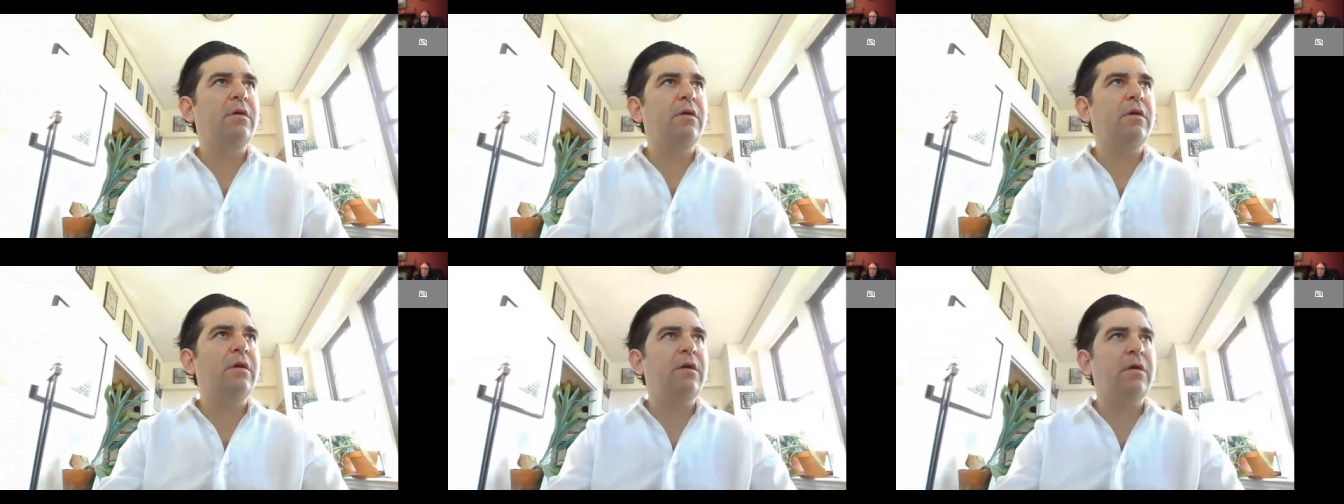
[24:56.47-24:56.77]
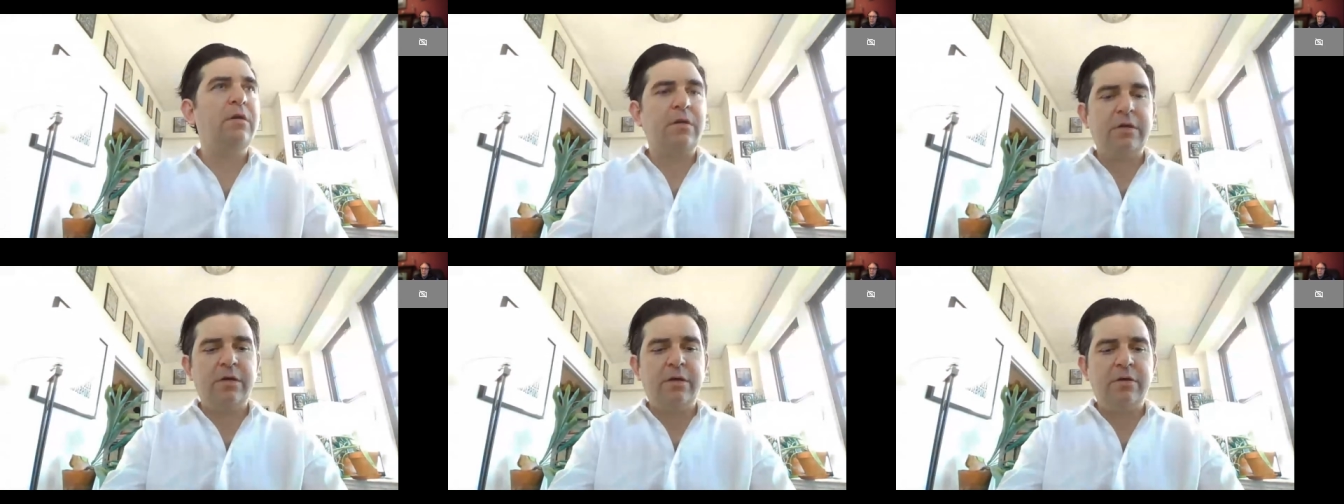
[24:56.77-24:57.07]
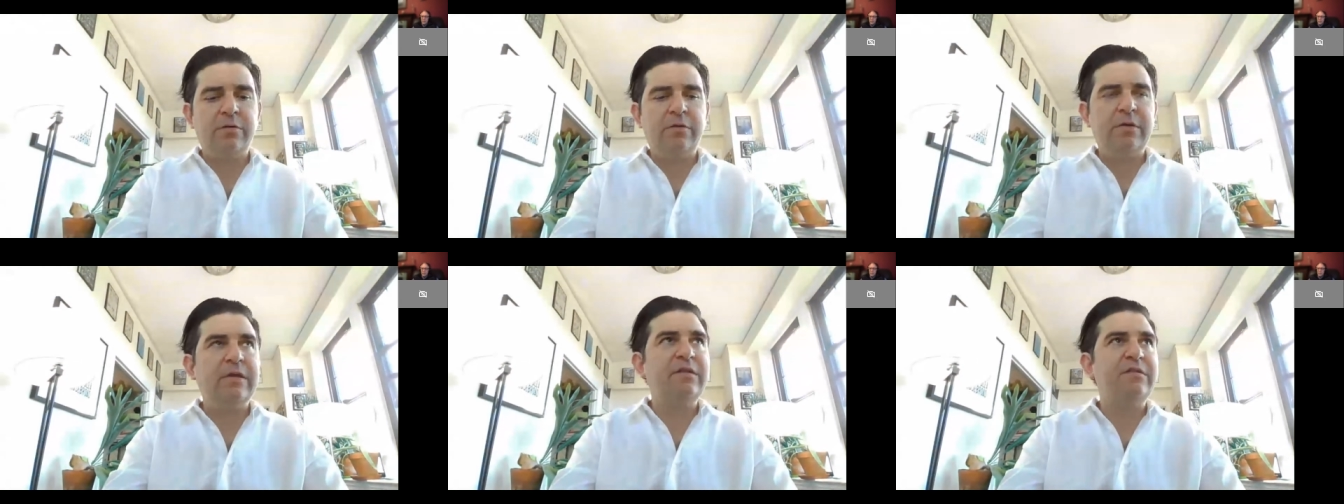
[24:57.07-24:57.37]
Uh,
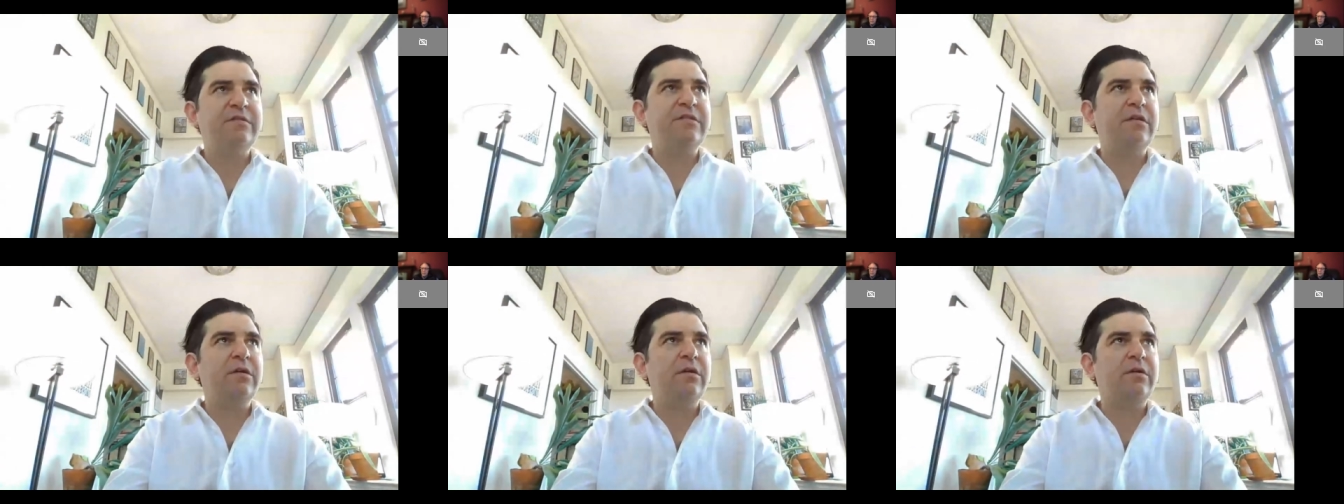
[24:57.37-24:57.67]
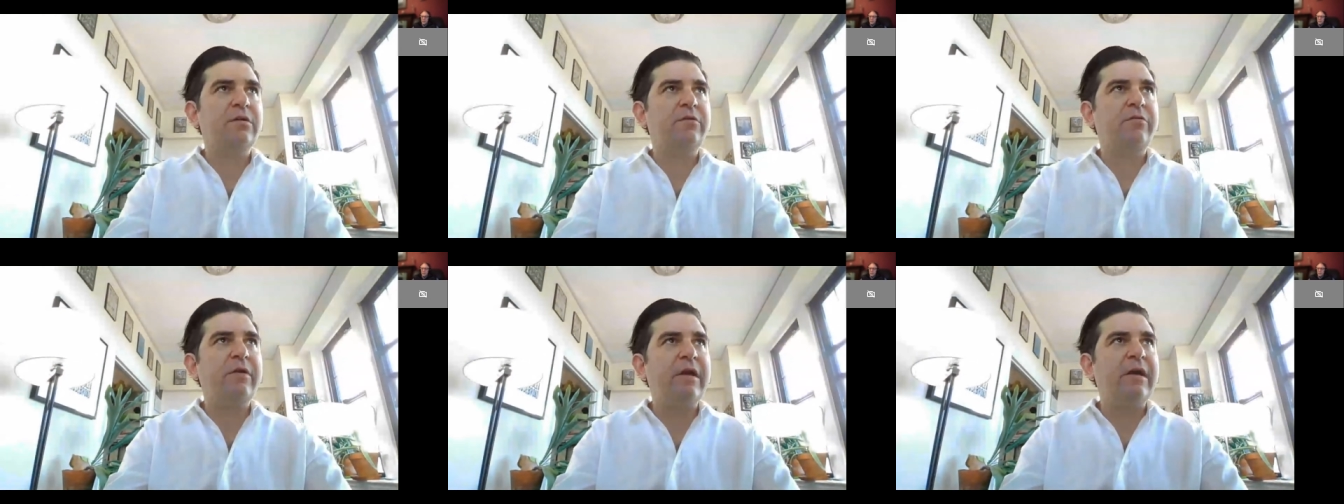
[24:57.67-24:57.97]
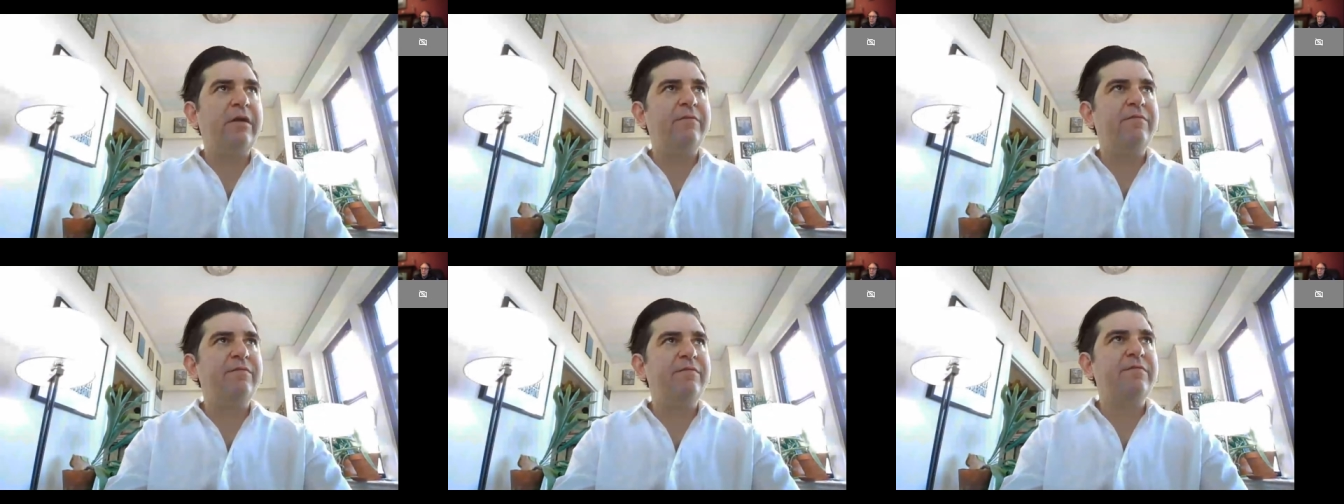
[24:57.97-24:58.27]
code is a
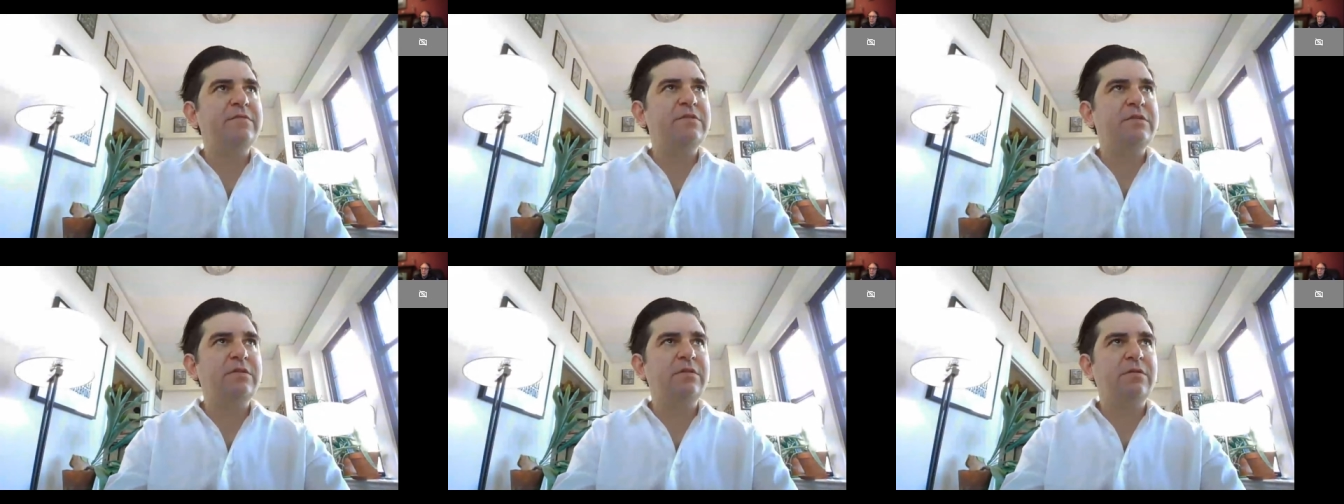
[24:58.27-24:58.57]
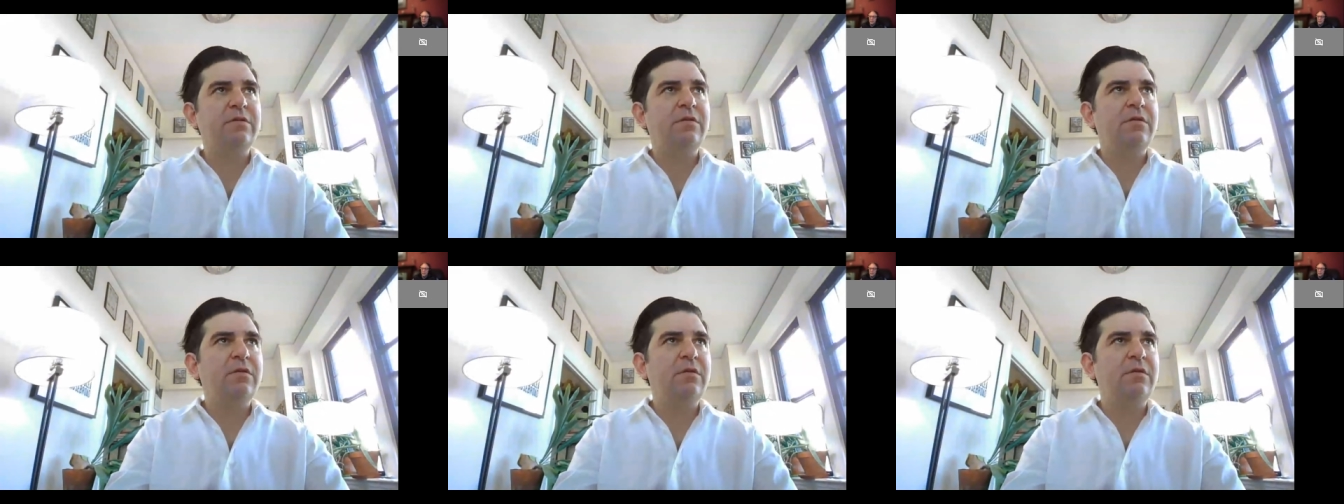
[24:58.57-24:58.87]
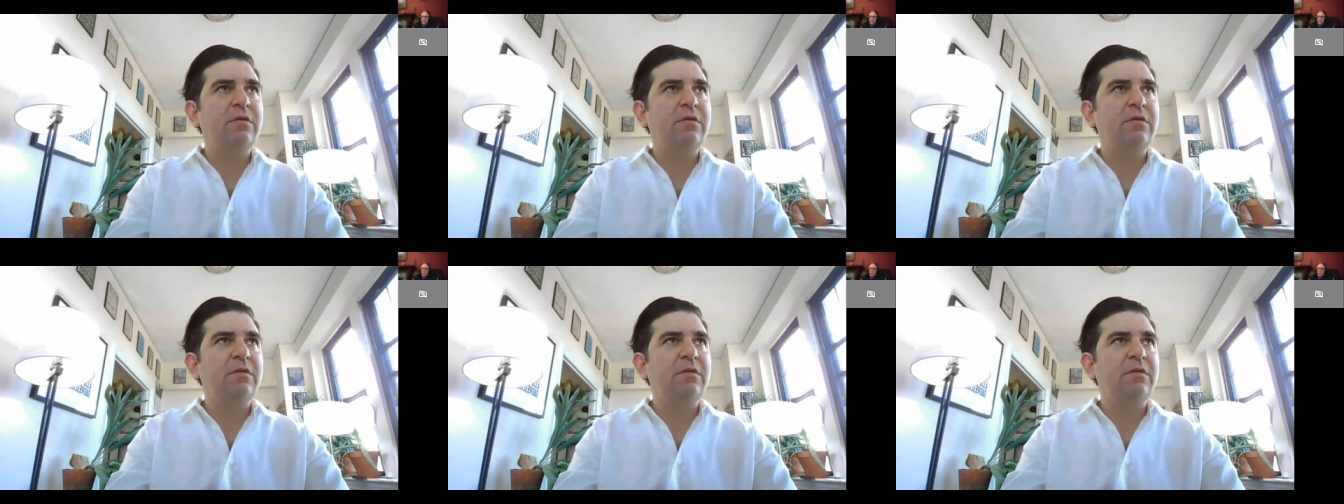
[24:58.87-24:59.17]
craft,
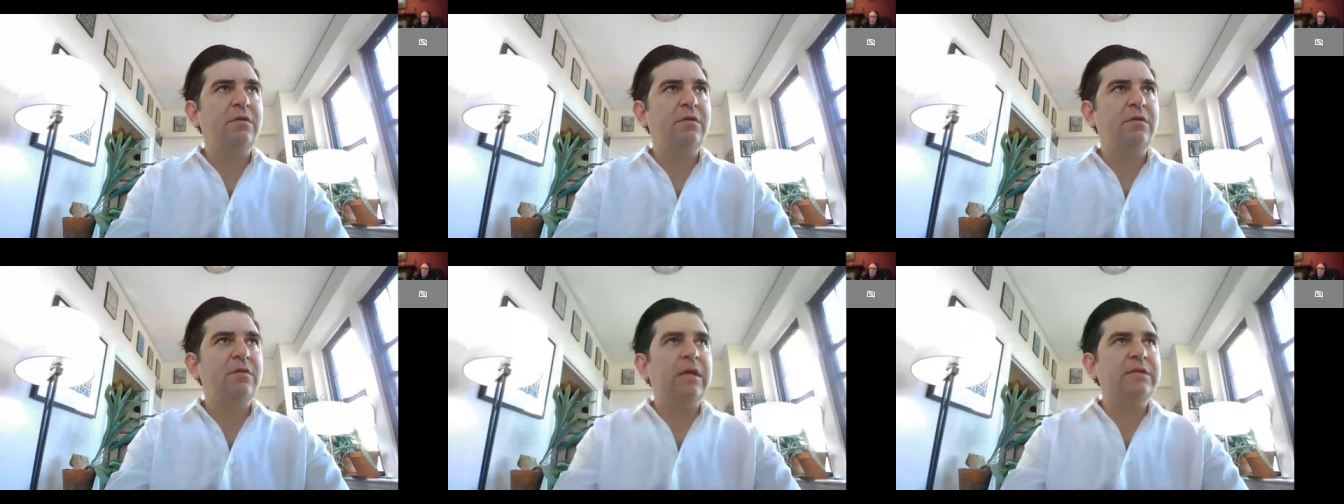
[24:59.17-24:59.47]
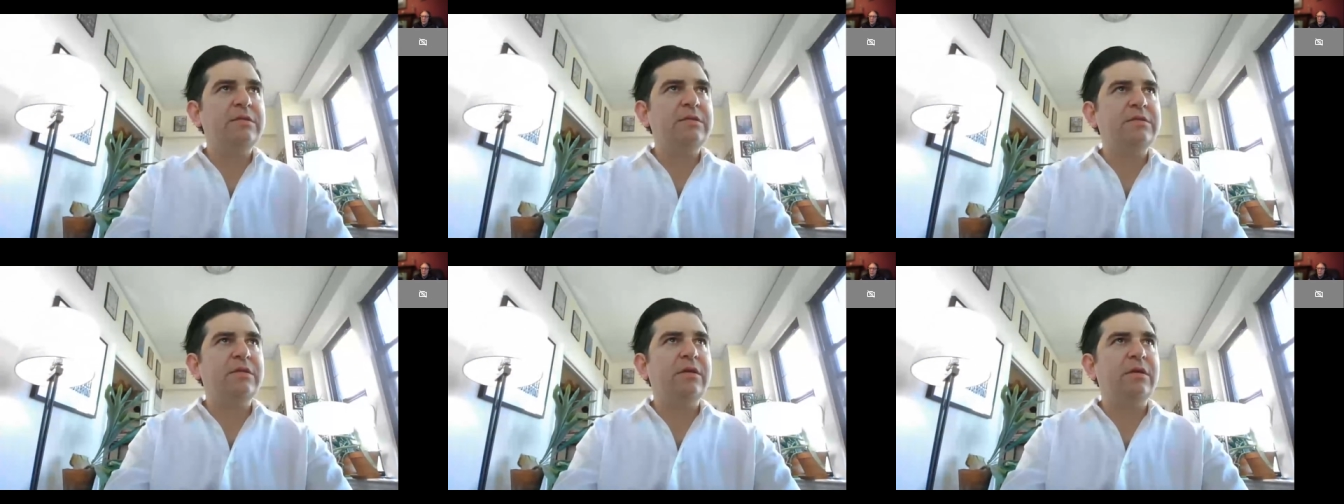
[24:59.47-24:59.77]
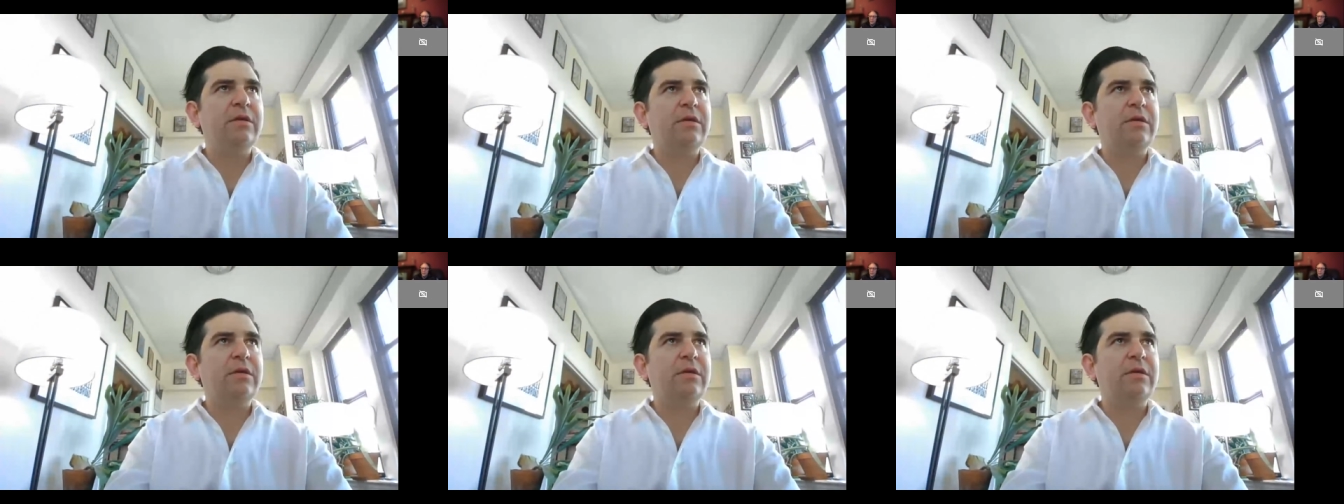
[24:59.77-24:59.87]
not a